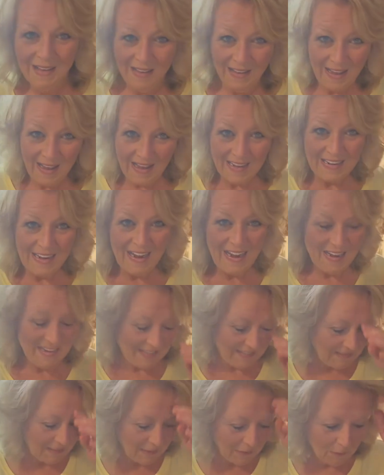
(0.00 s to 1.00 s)
Hi
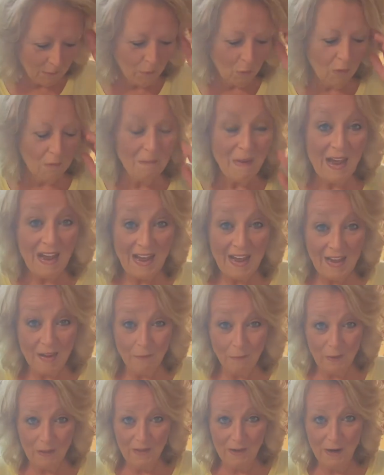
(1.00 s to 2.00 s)
guys, we're
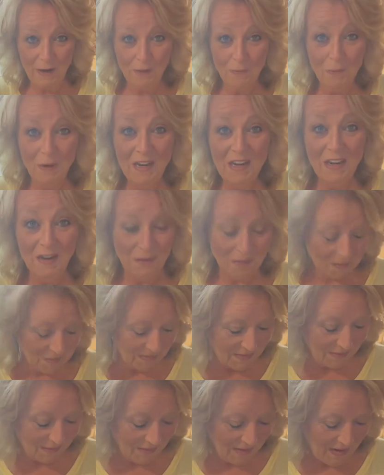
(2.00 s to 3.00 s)
back with our
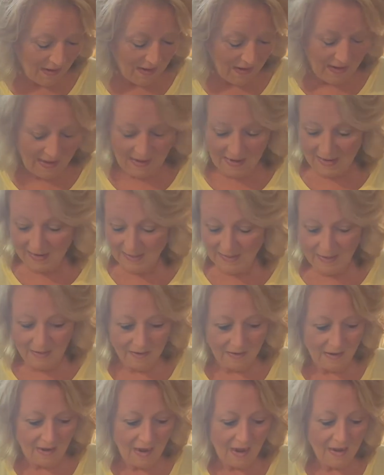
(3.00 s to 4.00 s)
ribs, and
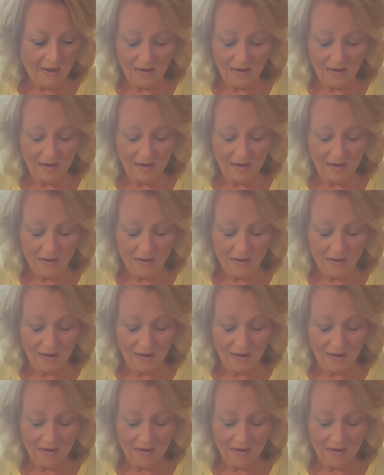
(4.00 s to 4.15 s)
I